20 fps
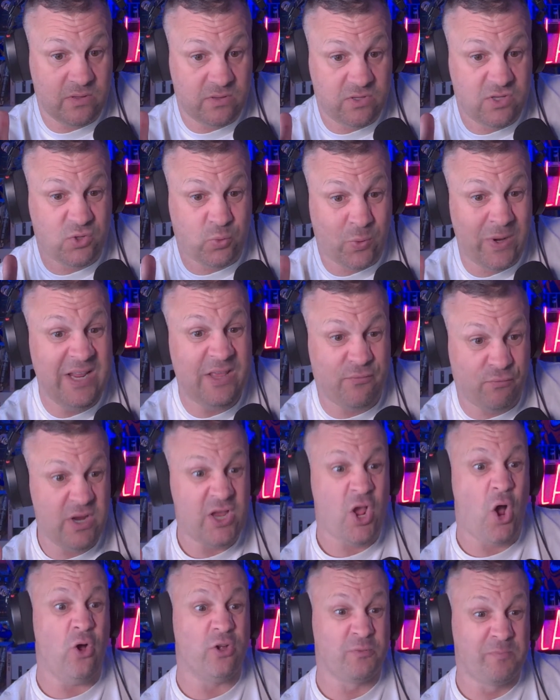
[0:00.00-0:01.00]
23
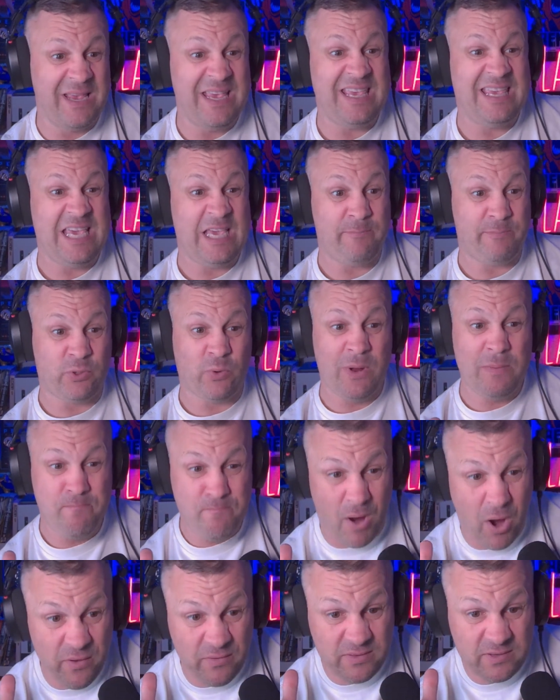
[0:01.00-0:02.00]
goals being kicked between
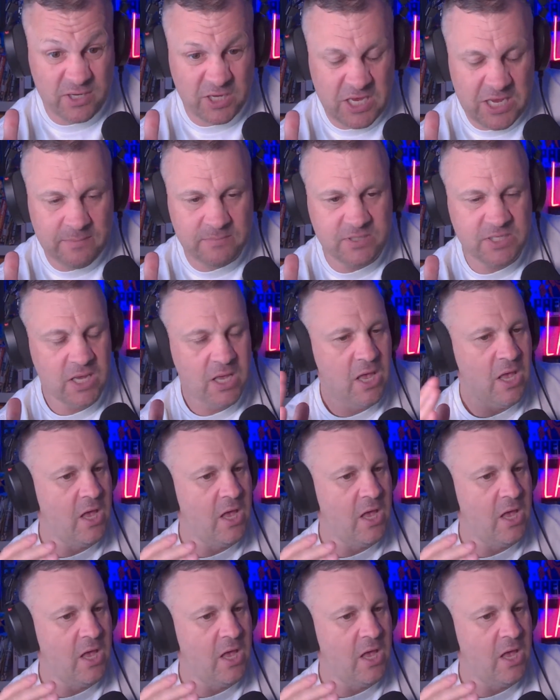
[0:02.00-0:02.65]
both teams,